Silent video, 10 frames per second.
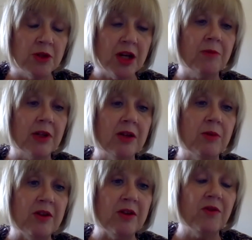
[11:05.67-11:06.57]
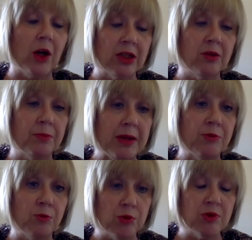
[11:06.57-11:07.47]
Generally, we find that
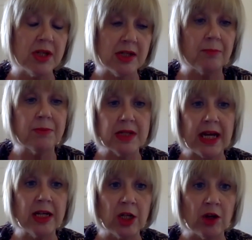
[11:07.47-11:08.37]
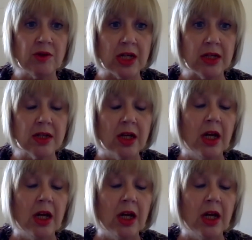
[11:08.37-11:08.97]
people will sit up and take notice.